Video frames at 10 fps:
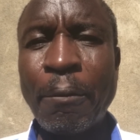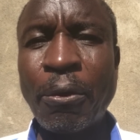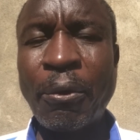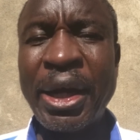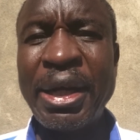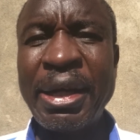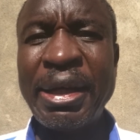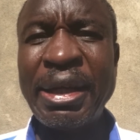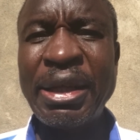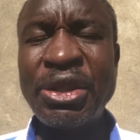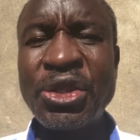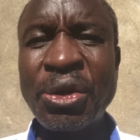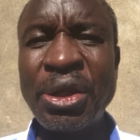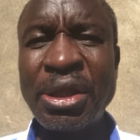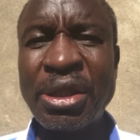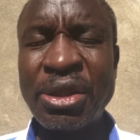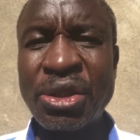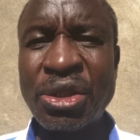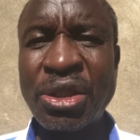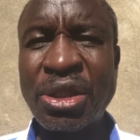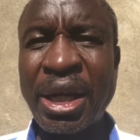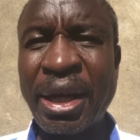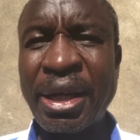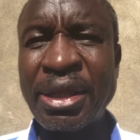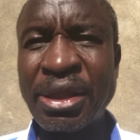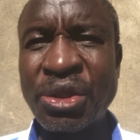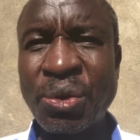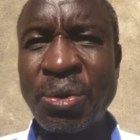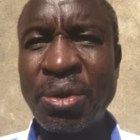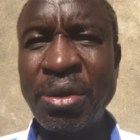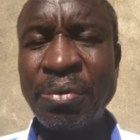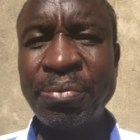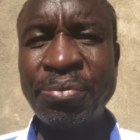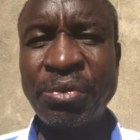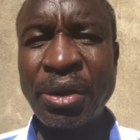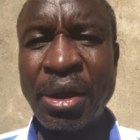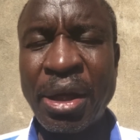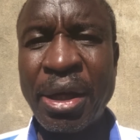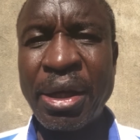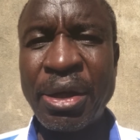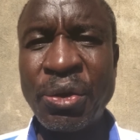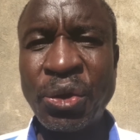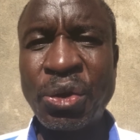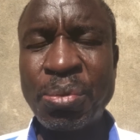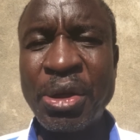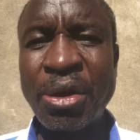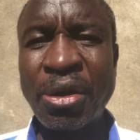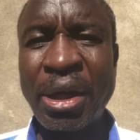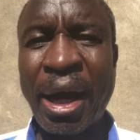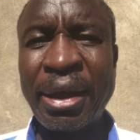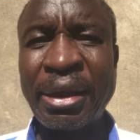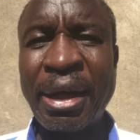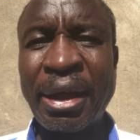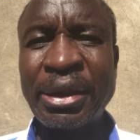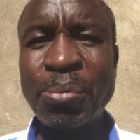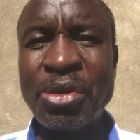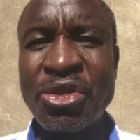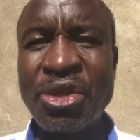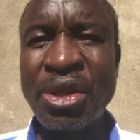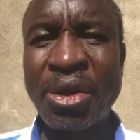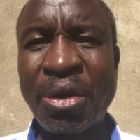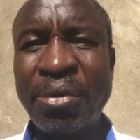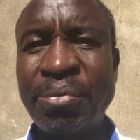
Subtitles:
When he joined secondary school, he used to be called Atnas Misiko.